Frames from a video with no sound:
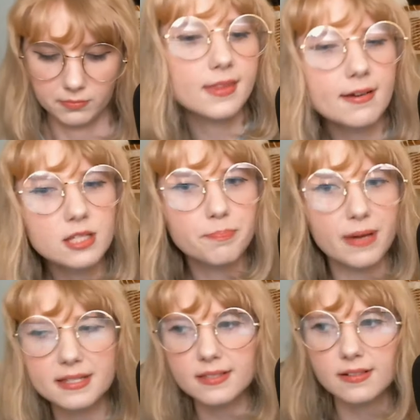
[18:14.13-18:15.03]
That was
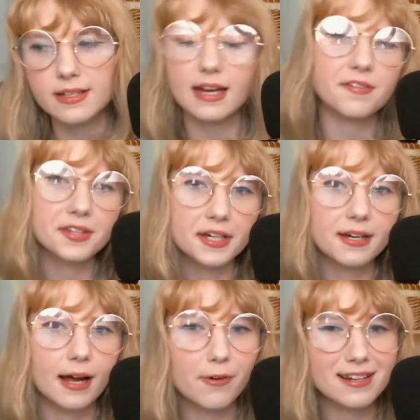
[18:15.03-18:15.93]
basically everything
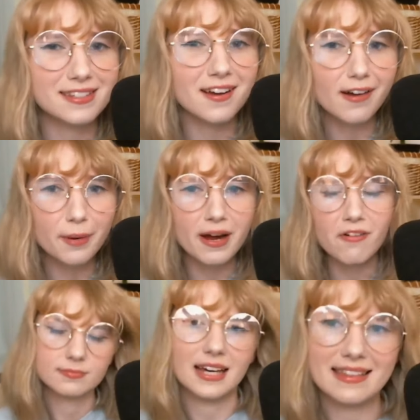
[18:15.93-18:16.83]
I wanted to talk
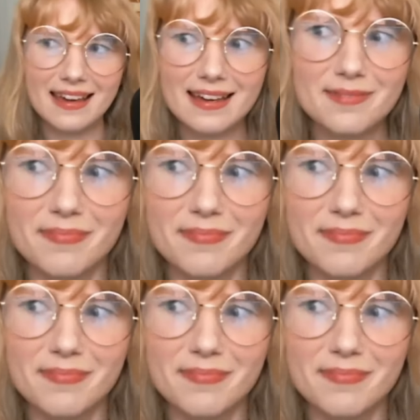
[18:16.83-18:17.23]
about, I think.